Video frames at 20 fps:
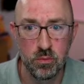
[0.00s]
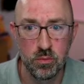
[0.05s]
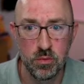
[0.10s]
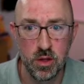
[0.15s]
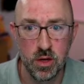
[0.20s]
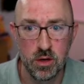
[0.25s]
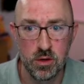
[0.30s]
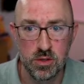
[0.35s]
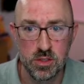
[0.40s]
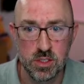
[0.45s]

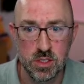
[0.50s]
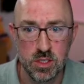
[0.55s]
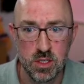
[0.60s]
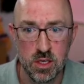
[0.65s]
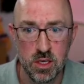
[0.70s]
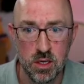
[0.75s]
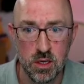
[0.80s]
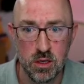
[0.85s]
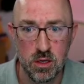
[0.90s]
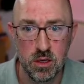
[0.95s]
There's
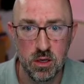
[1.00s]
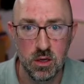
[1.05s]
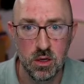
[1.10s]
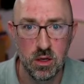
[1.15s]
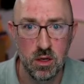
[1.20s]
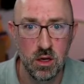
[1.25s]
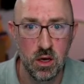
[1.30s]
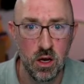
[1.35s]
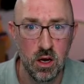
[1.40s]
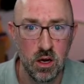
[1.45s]
the
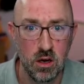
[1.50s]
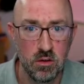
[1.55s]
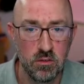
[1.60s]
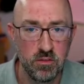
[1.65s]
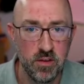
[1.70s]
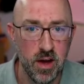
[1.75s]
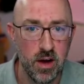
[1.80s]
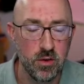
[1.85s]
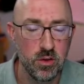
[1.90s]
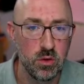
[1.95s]

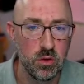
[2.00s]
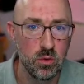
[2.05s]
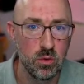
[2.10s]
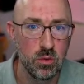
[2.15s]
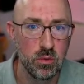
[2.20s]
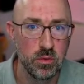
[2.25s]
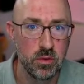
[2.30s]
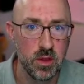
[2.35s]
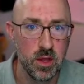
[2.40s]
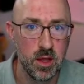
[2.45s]
value
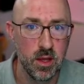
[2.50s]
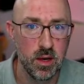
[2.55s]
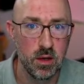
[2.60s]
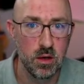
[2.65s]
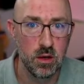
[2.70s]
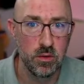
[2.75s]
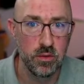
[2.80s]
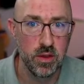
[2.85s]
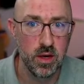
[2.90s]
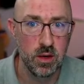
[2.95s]
that
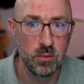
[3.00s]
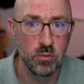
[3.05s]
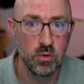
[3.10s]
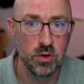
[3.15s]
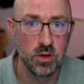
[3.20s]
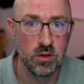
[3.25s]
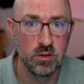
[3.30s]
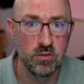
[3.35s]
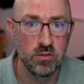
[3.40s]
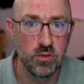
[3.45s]
I'm
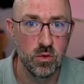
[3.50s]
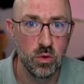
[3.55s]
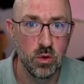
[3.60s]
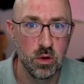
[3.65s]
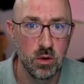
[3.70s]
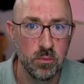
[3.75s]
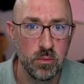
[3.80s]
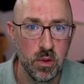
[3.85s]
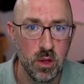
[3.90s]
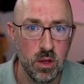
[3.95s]
looking
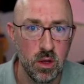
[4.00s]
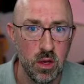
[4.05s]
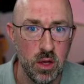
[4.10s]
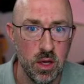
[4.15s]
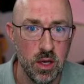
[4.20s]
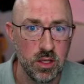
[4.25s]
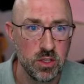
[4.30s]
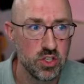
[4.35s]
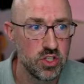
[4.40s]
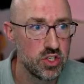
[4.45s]
for.
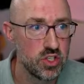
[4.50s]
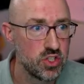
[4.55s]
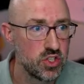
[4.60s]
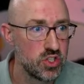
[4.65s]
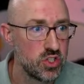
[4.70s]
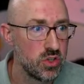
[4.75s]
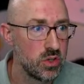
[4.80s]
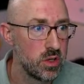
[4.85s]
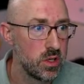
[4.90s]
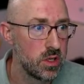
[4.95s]
It
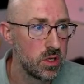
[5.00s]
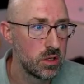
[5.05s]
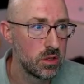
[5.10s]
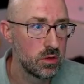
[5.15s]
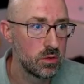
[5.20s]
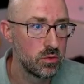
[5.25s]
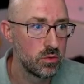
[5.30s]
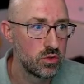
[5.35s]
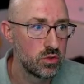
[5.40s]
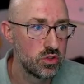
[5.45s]
should
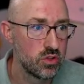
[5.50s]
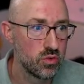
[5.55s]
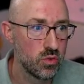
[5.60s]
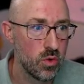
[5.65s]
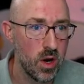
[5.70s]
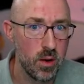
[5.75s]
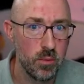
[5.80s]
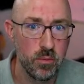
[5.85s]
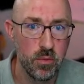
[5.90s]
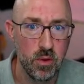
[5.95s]

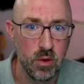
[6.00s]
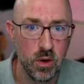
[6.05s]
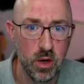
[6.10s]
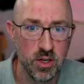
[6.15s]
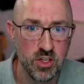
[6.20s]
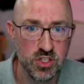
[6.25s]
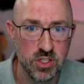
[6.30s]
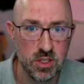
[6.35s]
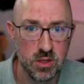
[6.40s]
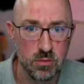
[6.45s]
drop.
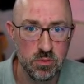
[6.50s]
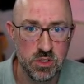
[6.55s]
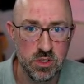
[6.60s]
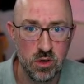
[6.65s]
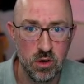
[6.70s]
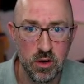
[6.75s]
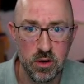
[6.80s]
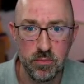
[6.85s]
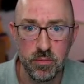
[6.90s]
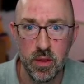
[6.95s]
Actually, I'm
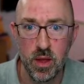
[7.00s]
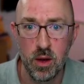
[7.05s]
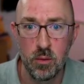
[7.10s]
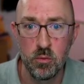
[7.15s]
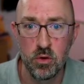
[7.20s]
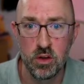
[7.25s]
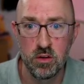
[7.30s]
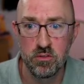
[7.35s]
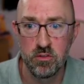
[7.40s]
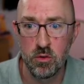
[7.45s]
sorry. I'm
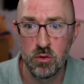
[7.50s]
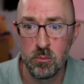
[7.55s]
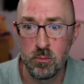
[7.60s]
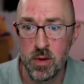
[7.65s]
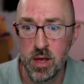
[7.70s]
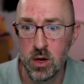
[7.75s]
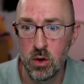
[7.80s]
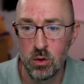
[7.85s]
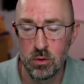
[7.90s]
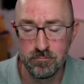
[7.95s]
looking for
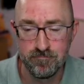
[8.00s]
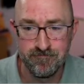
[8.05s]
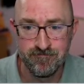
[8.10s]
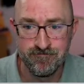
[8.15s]
mail